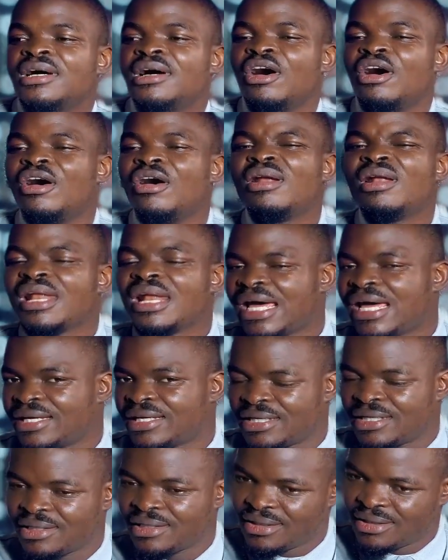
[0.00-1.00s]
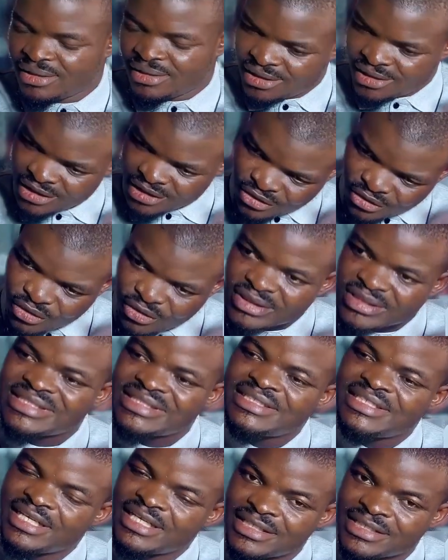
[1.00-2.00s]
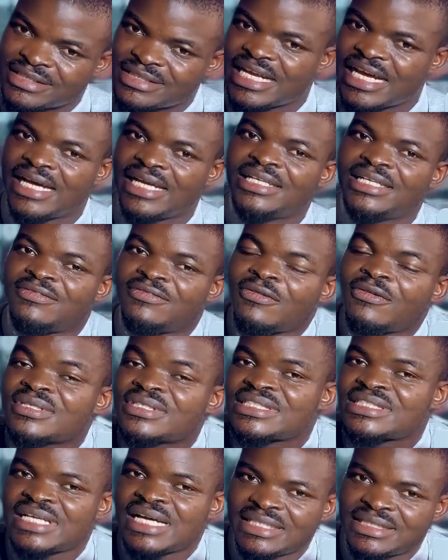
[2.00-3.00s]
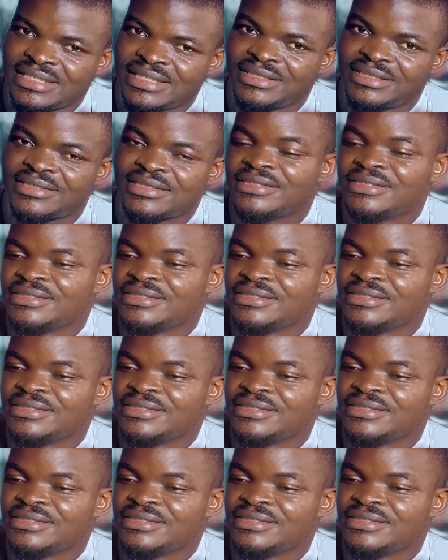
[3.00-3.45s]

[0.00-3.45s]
unlike those days that they first started.